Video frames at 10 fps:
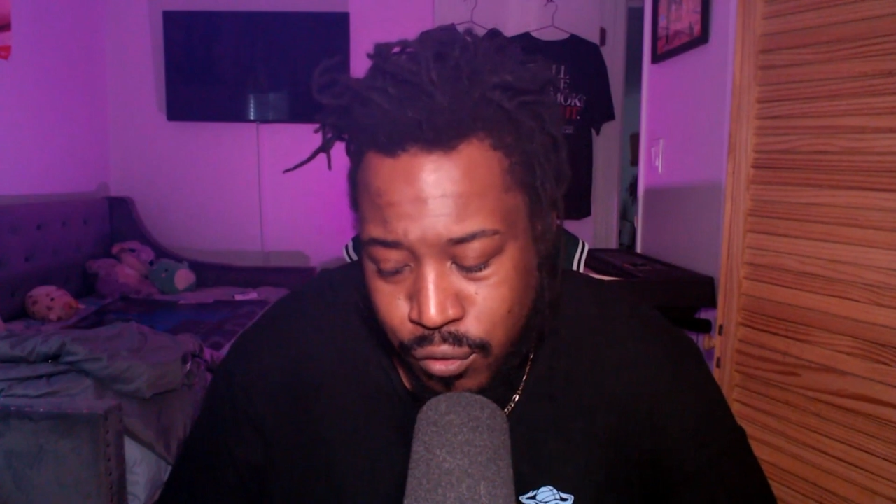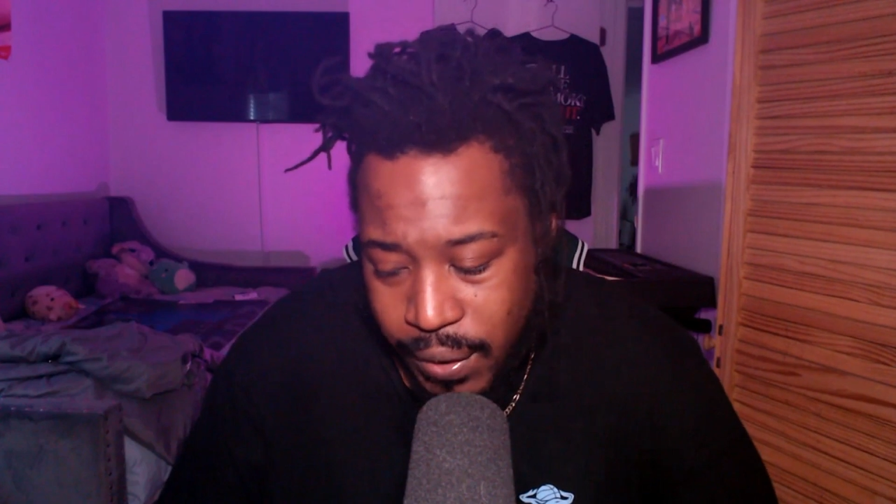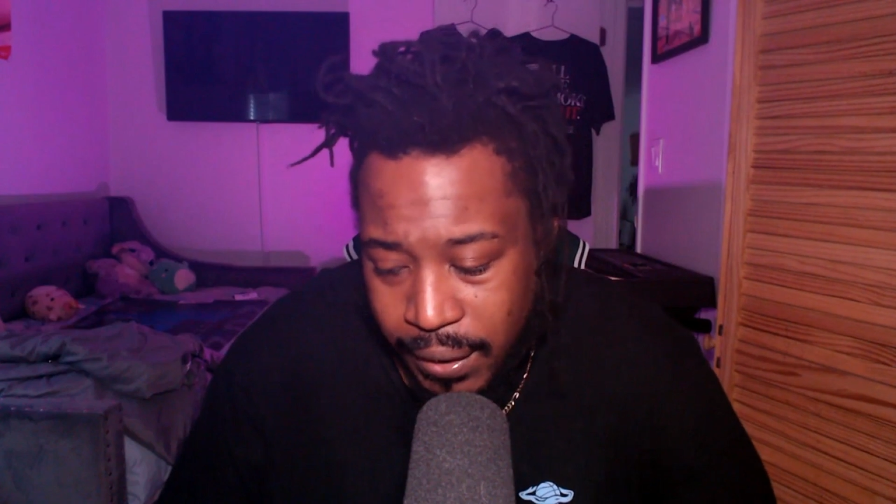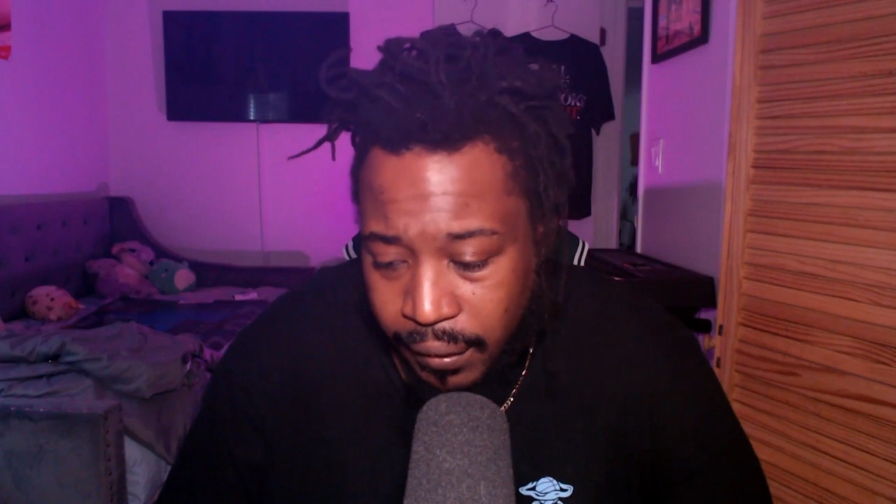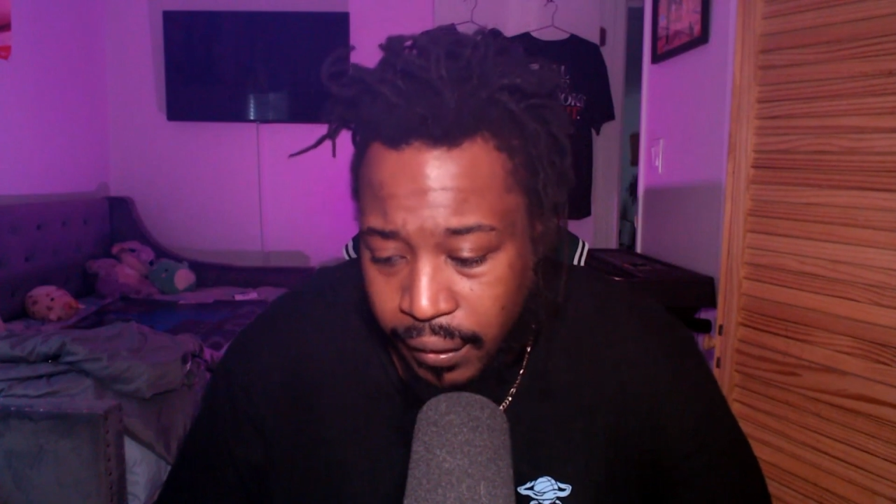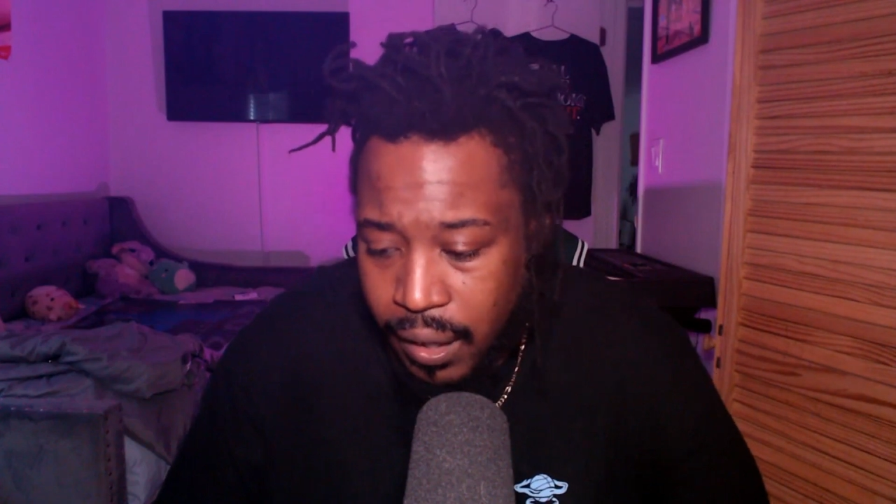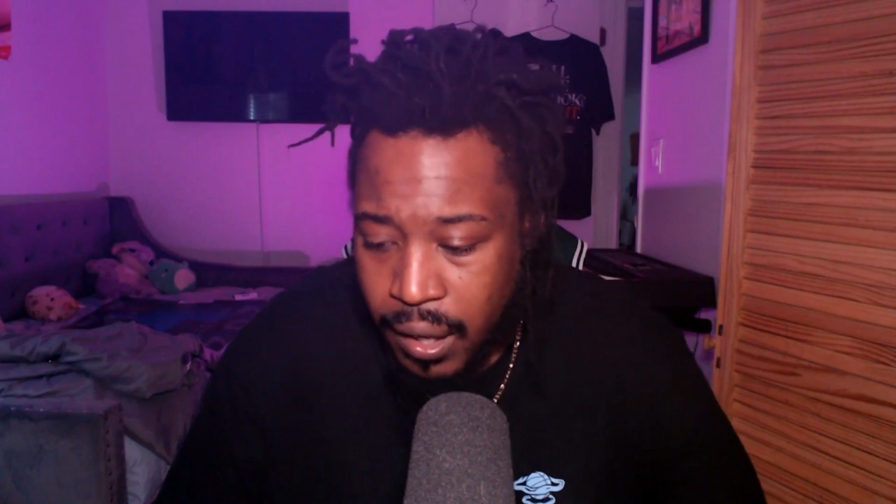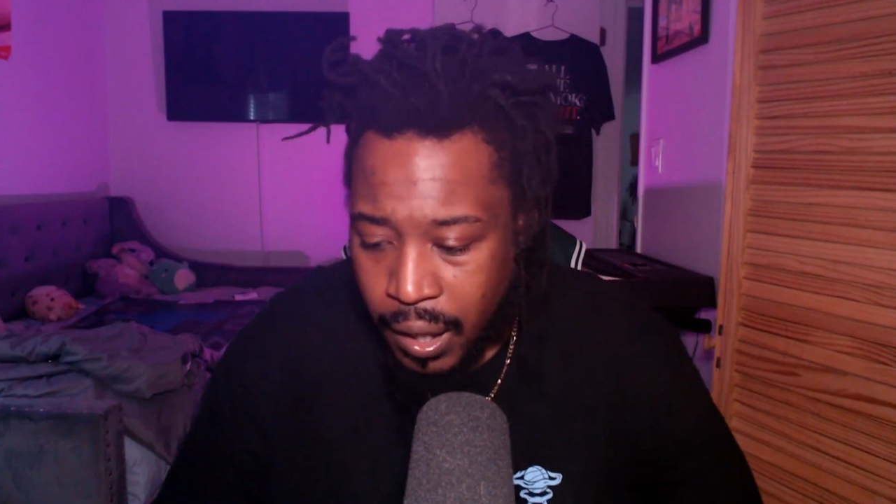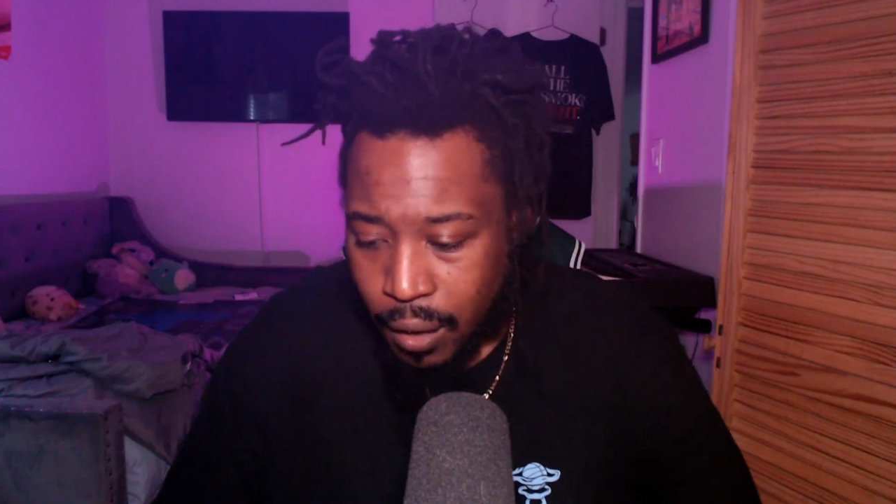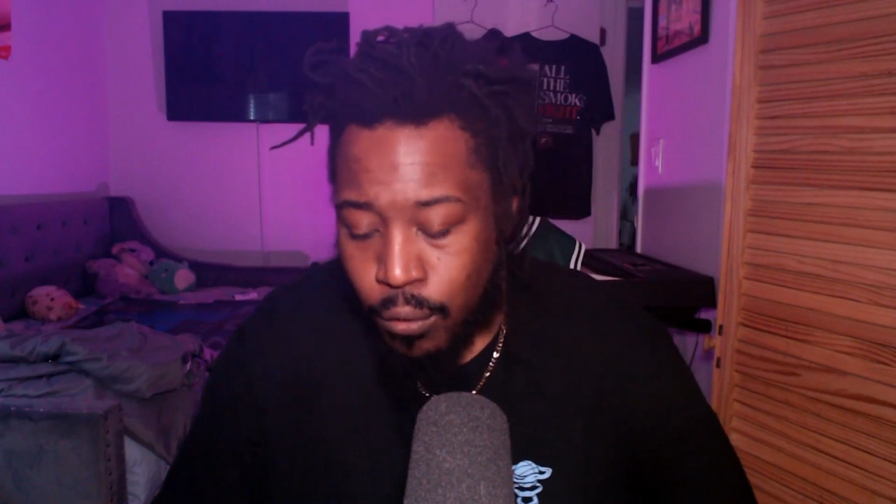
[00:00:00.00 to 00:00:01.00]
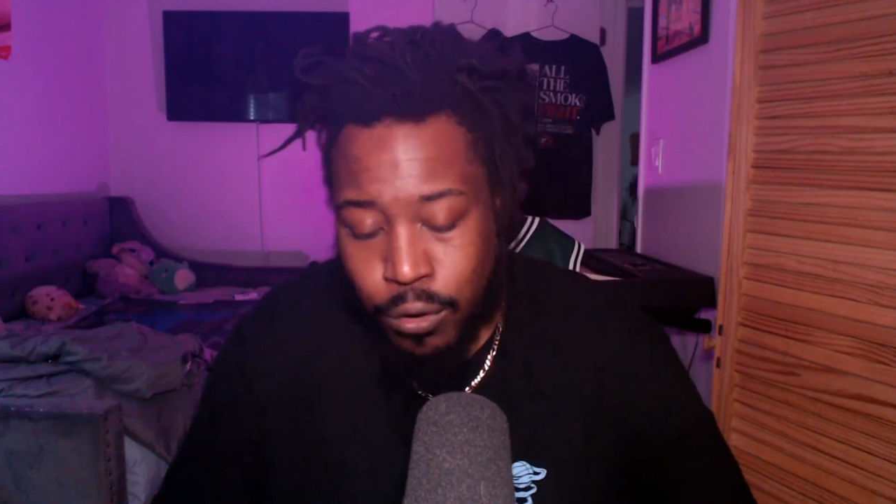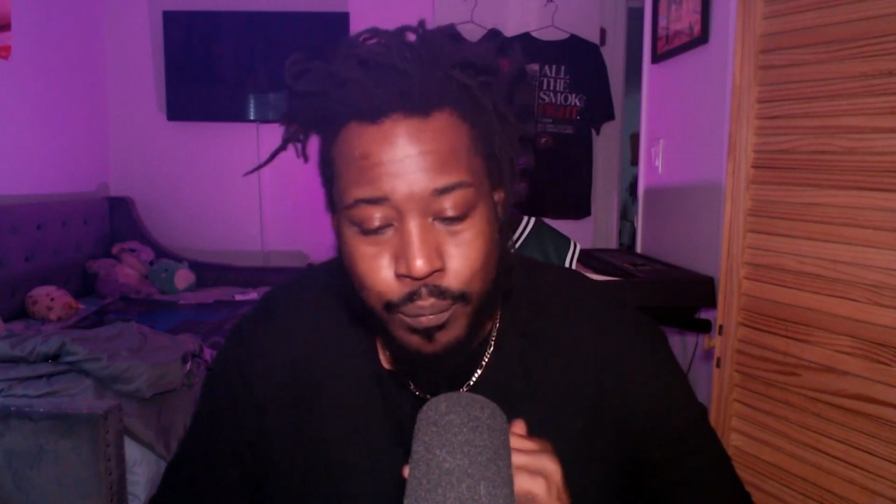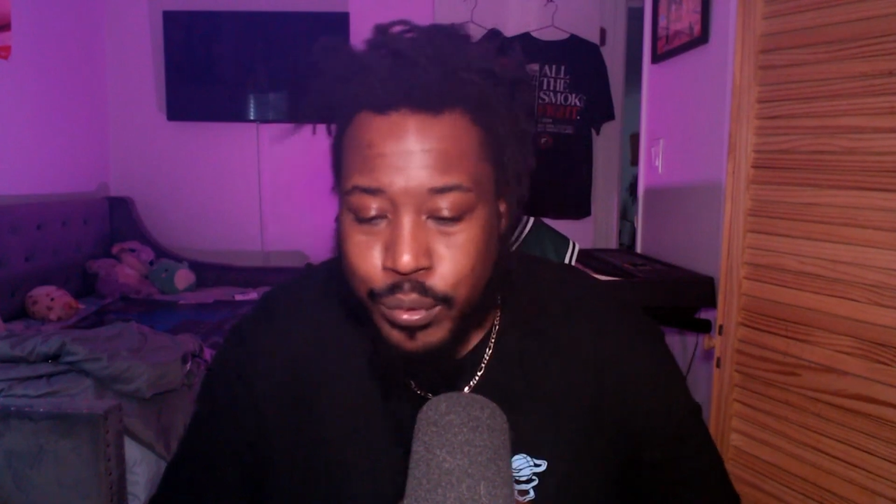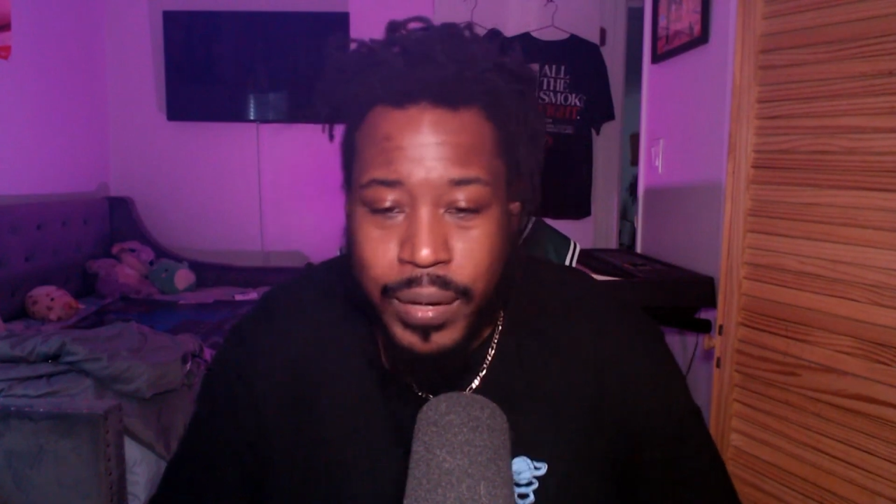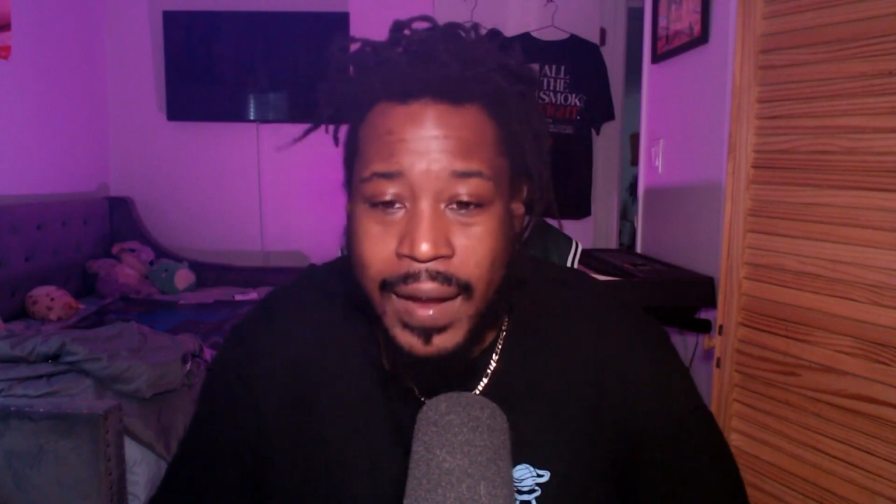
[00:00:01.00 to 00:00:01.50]
win, or a
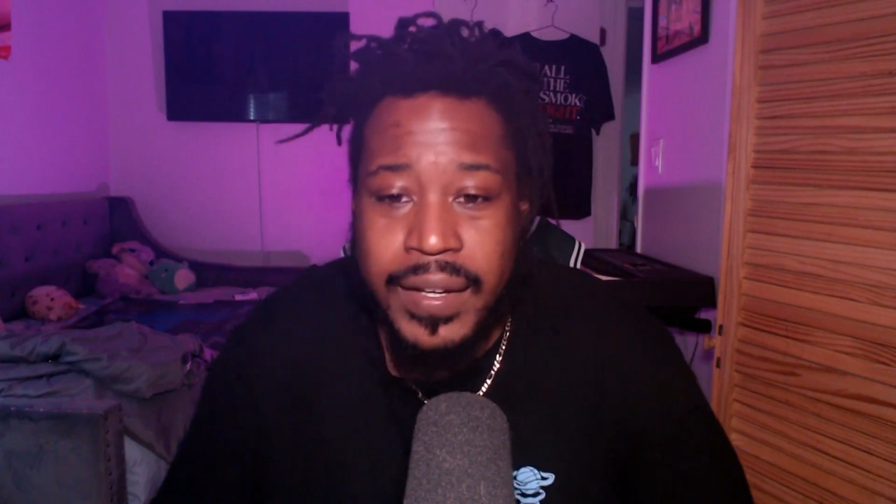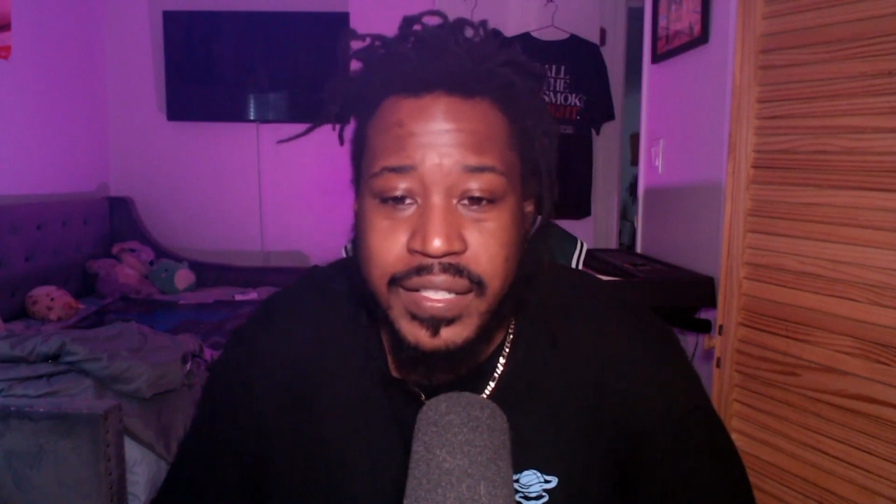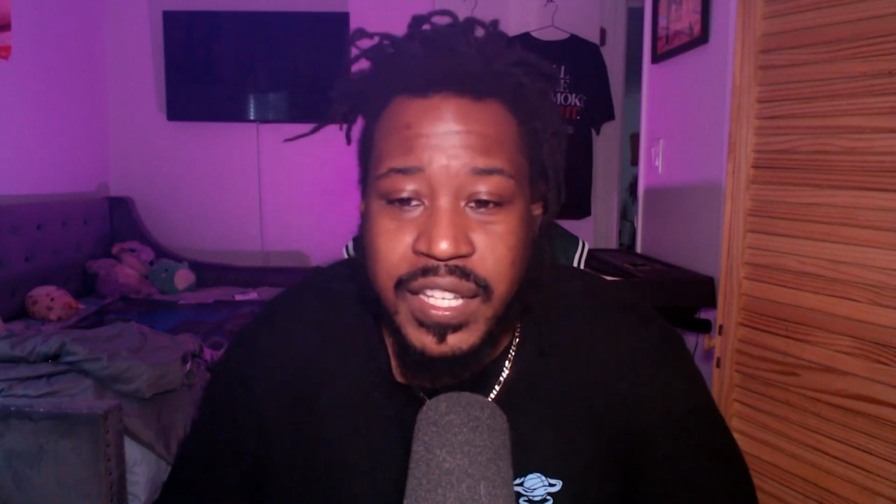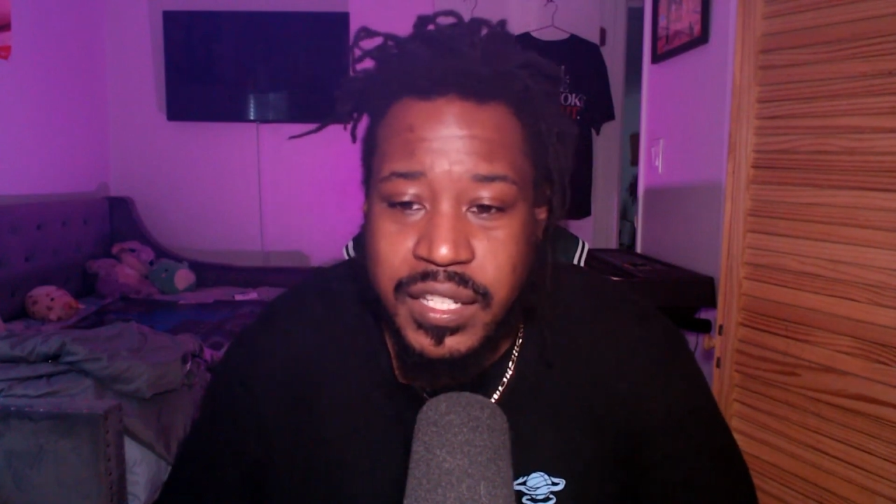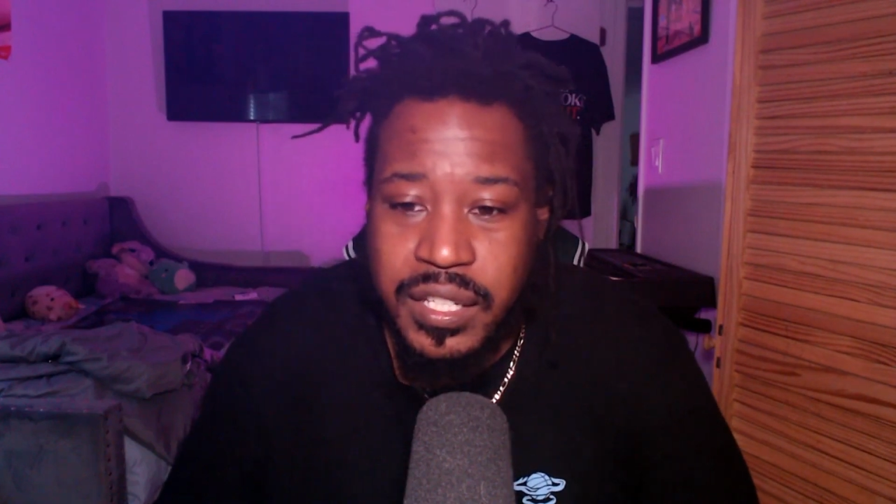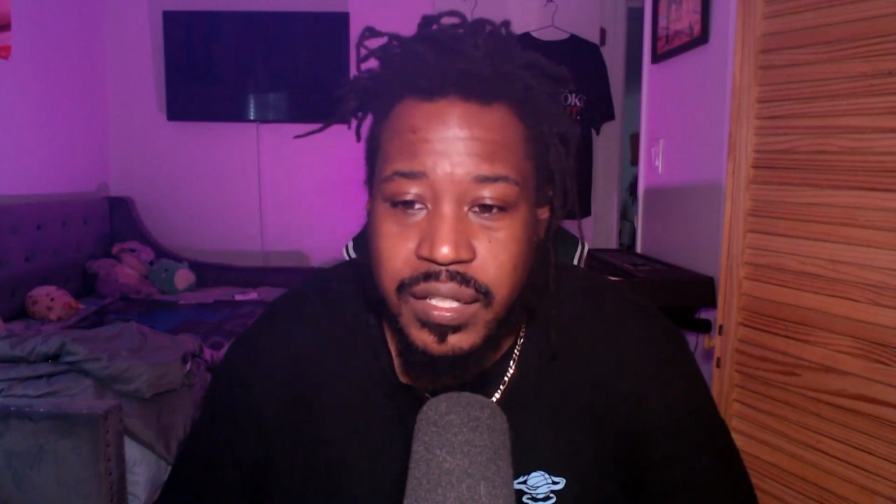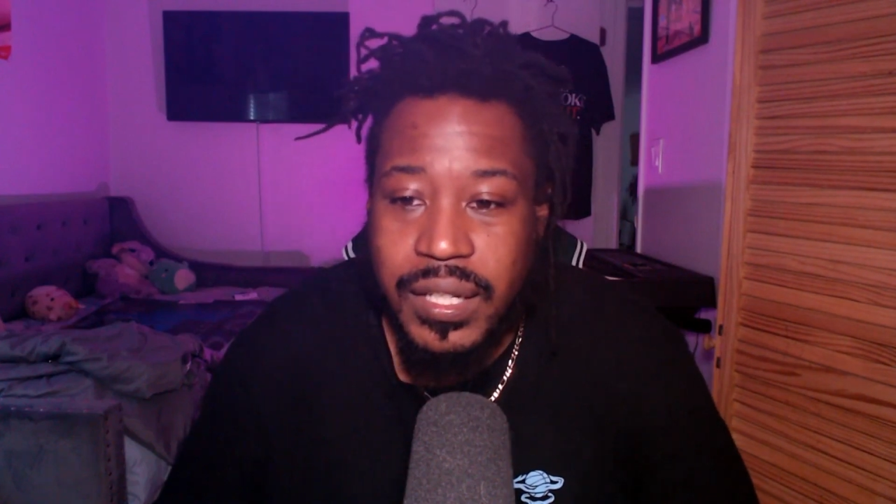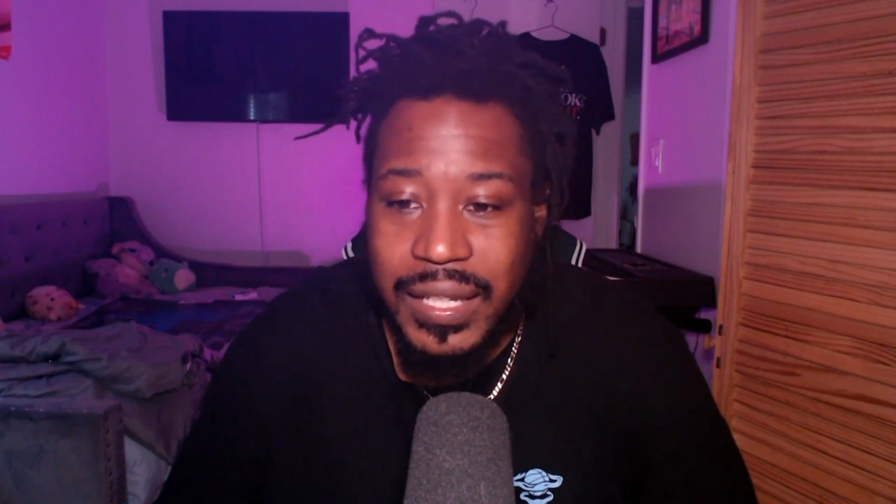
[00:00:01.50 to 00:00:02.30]
Budai decision.